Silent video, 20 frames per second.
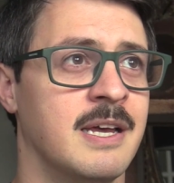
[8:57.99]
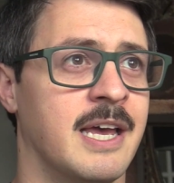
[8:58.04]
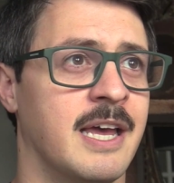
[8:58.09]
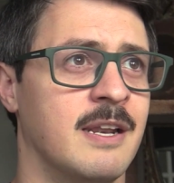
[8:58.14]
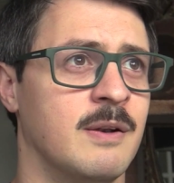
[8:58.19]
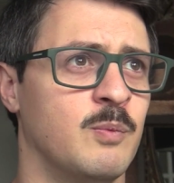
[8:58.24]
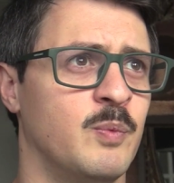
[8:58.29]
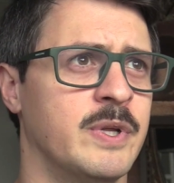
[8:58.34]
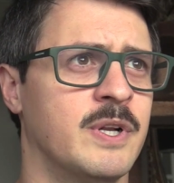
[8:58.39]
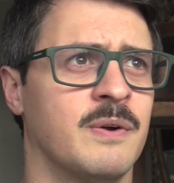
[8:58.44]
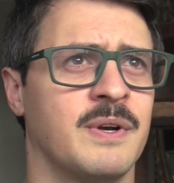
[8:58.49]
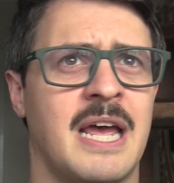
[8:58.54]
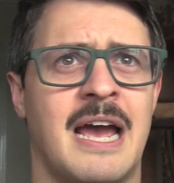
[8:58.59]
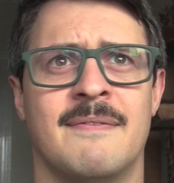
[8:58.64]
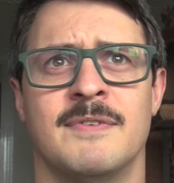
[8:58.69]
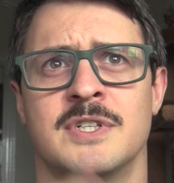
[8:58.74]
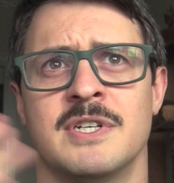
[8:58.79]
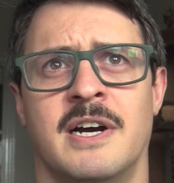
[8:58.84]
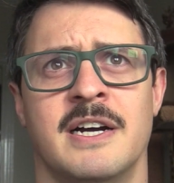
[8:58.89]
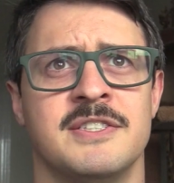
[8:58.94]
And we don't
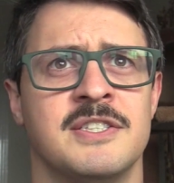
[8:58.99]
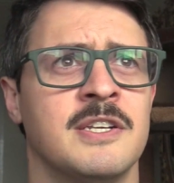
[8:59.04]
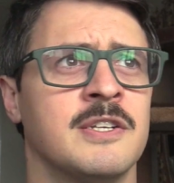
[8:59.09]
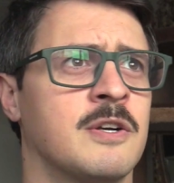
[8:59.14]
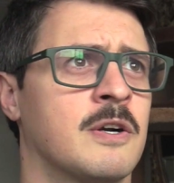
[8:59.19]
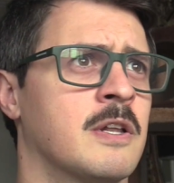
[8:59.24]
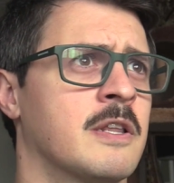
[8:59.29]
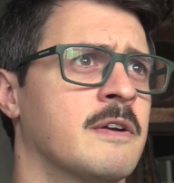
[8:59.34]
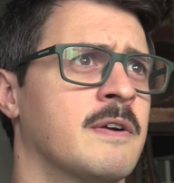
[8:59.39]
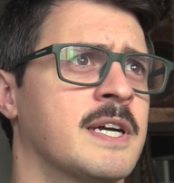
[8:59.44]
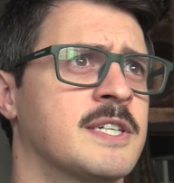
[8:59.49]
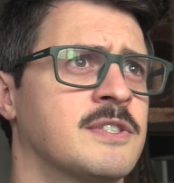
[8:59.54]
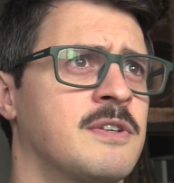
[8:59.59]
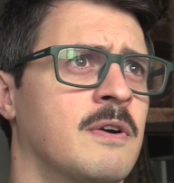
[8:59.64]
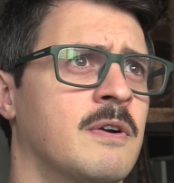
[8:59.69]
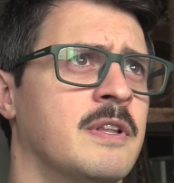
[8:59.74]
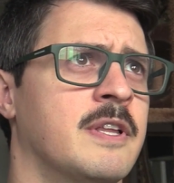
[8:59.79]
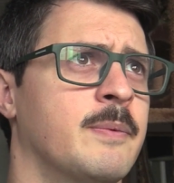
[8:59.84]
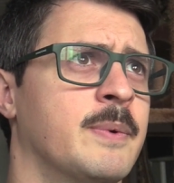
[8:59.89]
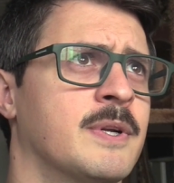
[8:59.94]
advertise internally or
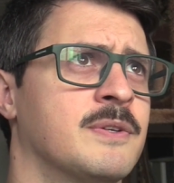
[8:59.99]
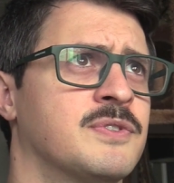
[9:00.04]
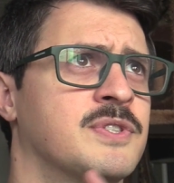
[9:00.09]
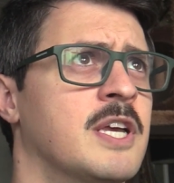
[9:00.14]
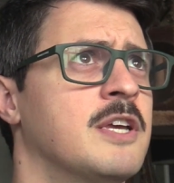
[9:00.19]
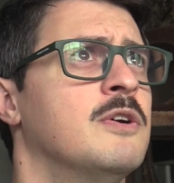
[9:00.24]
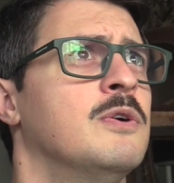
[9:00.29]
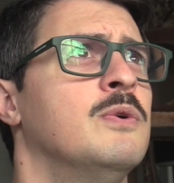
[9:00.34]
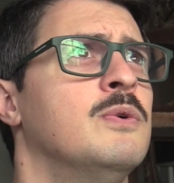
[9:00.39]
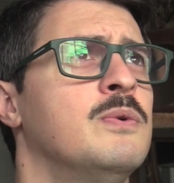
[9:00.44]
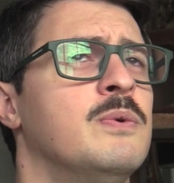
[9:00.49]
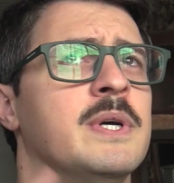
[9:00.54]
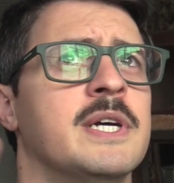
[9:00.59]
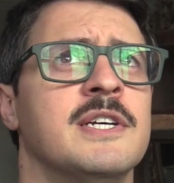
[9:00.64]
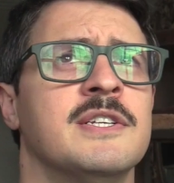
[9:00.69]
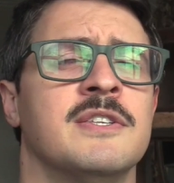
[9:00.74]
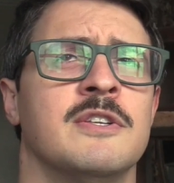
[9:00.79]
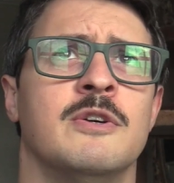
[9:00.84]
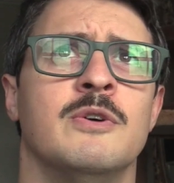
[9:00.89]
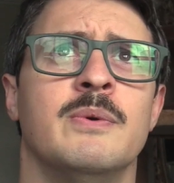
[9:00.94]
externally. We don't say who
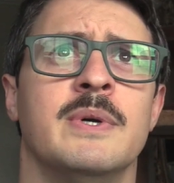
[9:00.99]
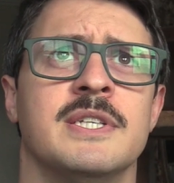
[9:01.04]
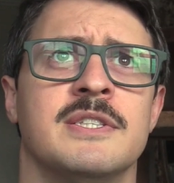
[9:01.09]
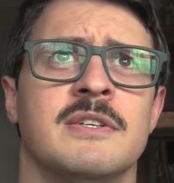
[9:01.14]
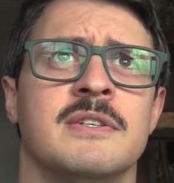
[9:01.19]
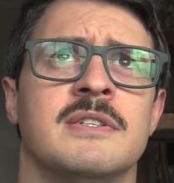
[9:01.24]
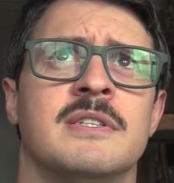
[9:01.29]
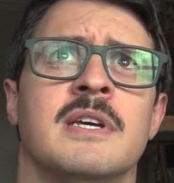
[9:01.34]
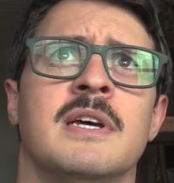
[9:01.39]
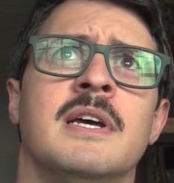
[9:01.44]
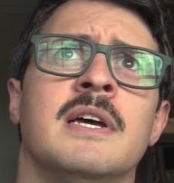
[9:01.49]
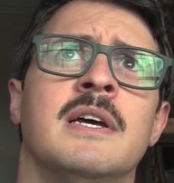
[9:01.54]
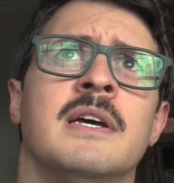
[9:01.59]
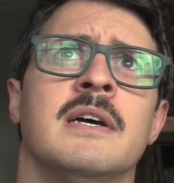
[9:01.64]
is and who isn't.